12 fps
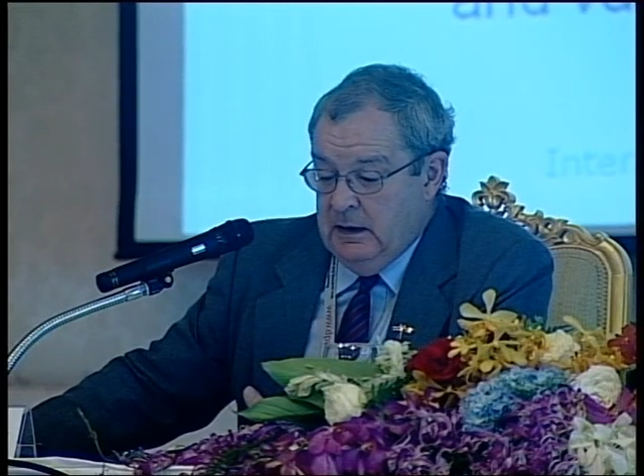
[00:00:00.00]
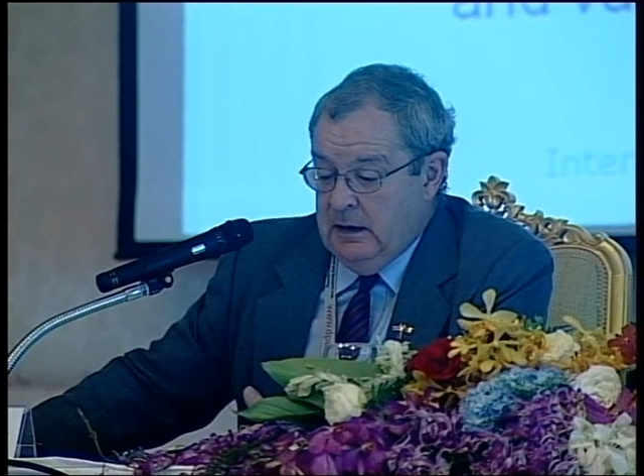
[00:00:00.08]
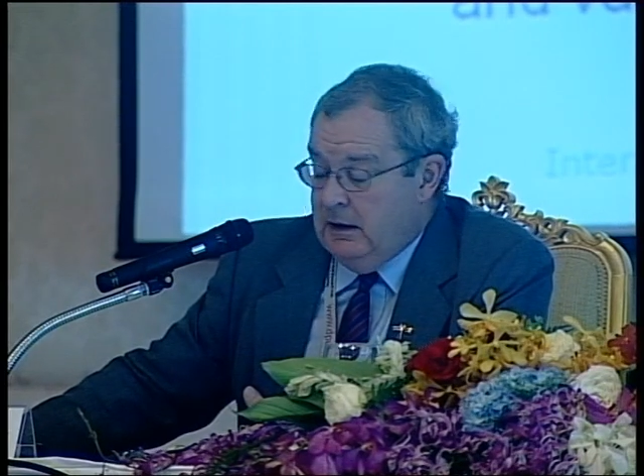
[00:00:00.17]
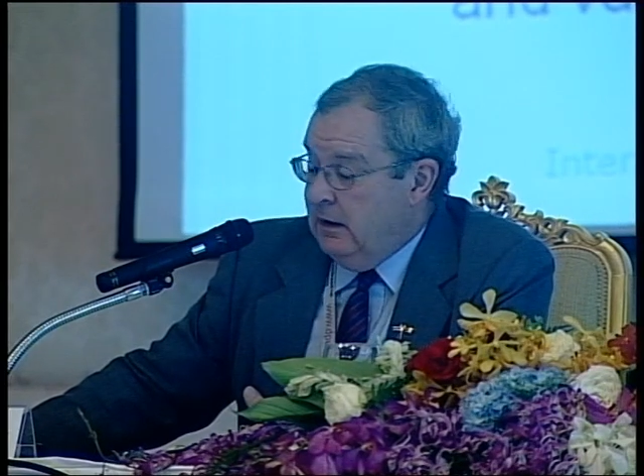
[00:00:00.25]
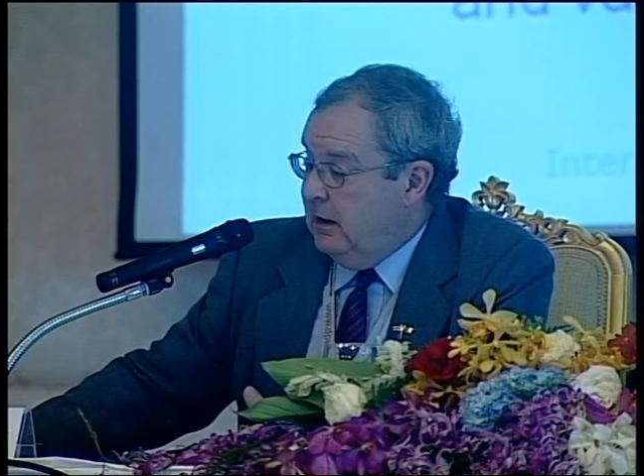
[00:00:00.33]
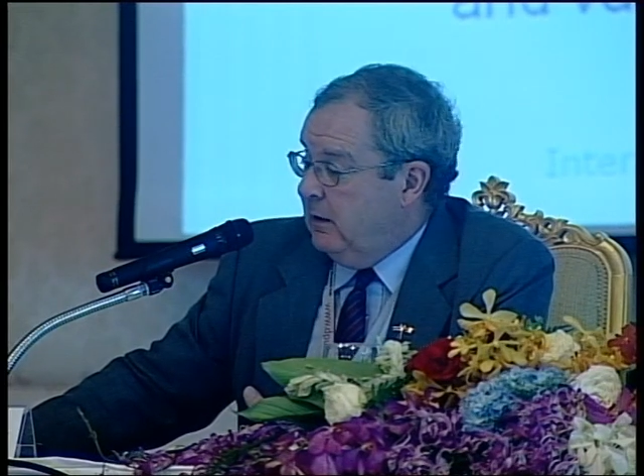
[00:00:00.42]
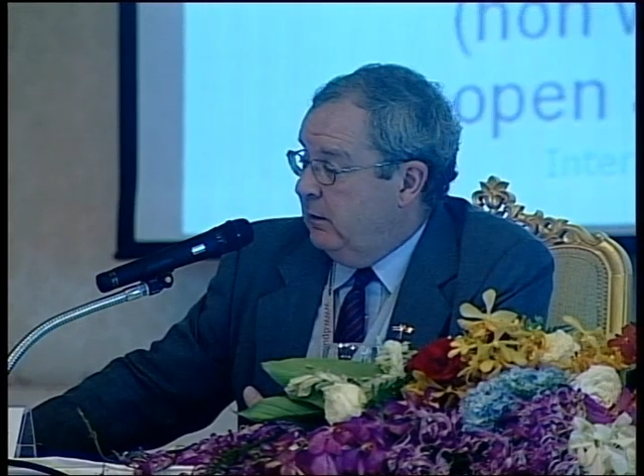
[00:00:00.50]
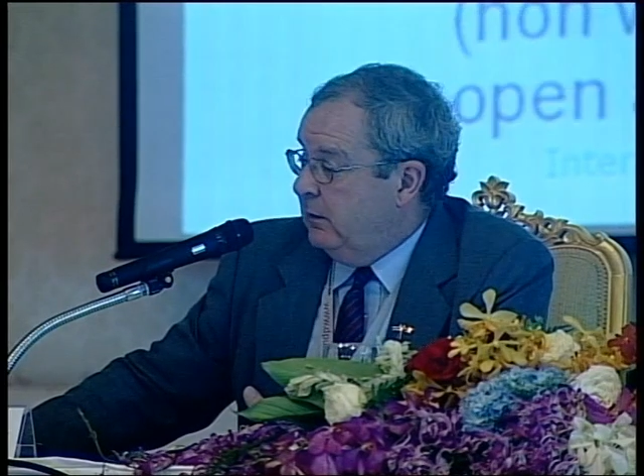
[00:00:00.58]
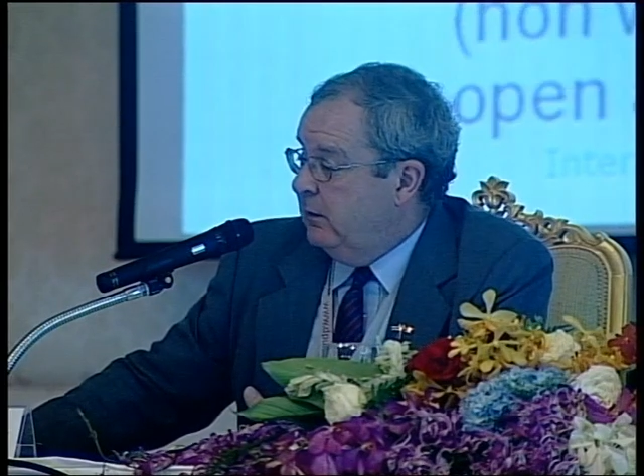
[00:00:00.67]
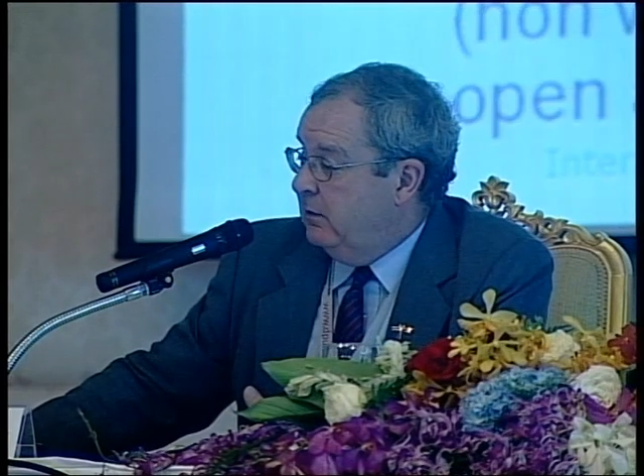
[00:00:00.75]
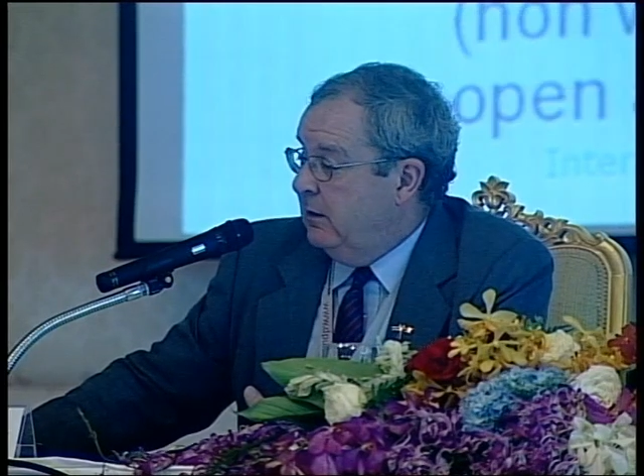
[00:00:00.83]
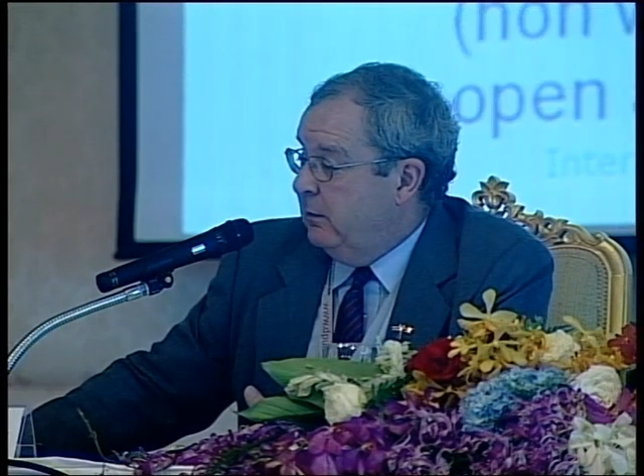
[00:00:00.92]

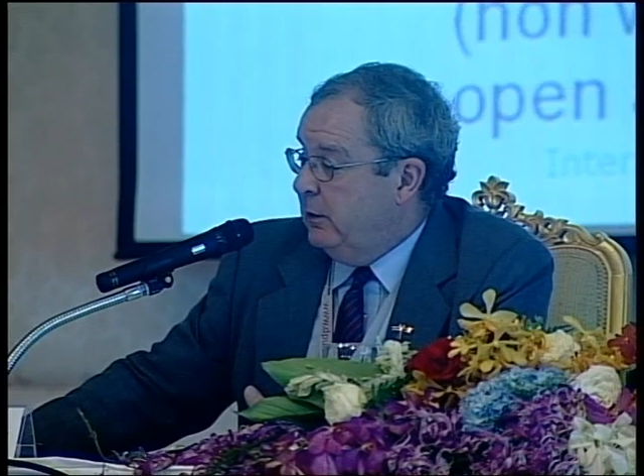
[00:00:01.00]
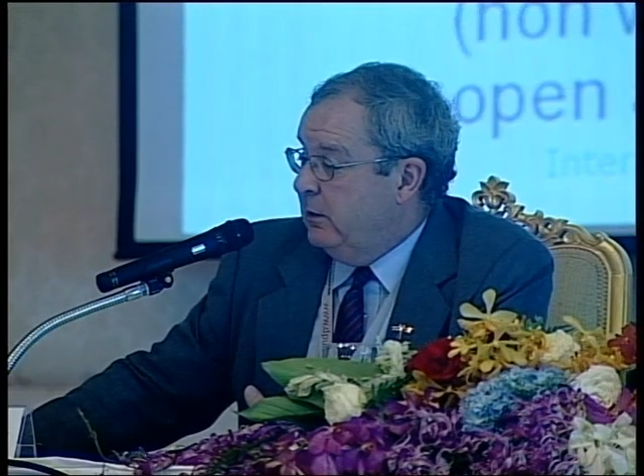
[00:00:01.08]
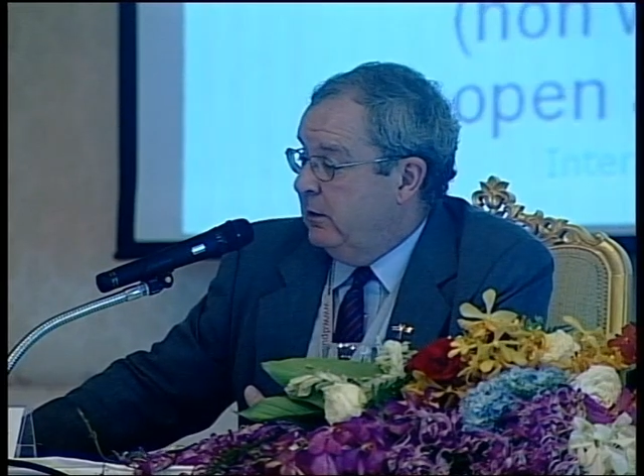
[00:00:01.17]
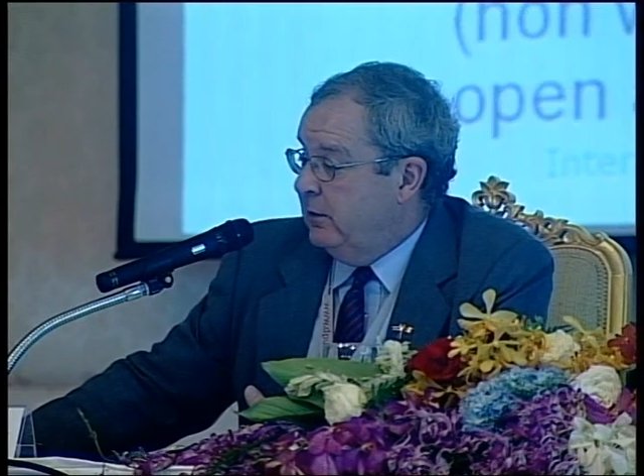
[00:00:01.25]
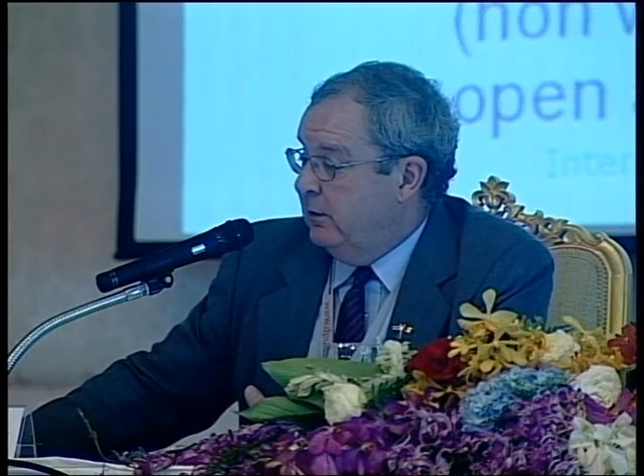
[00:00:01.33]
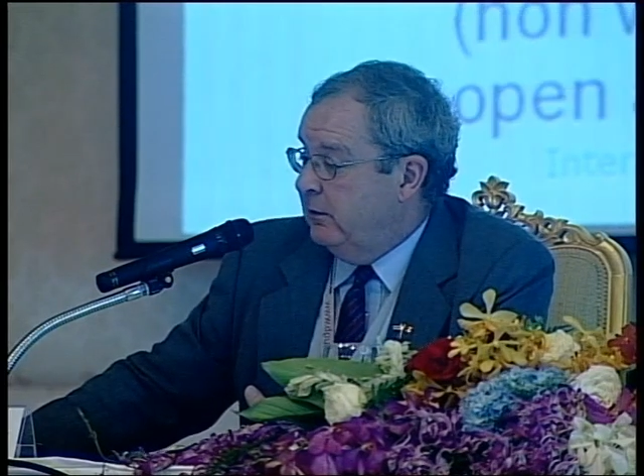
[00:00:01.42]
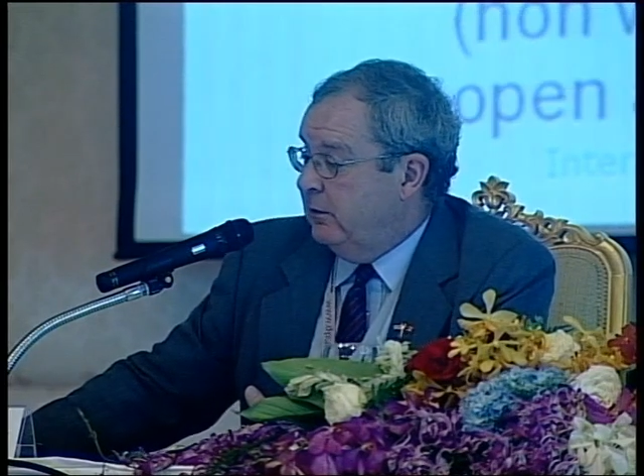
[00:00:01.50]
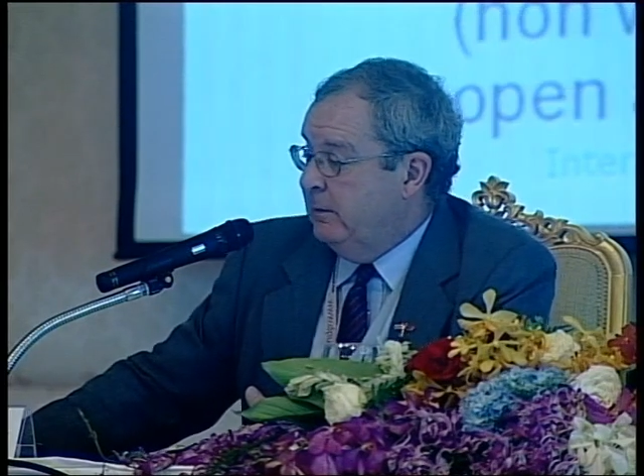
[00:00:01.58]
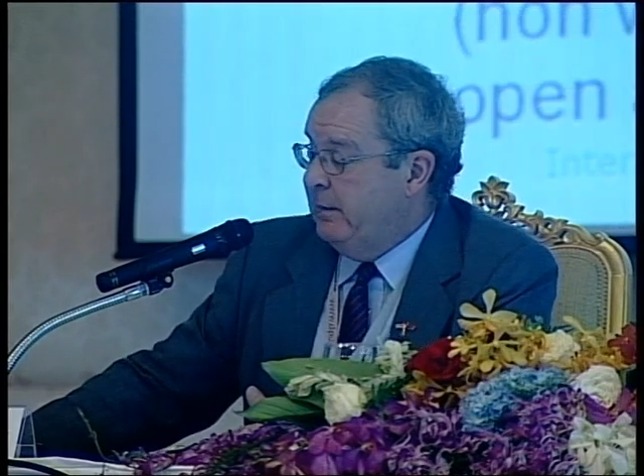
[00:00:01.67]
to employers.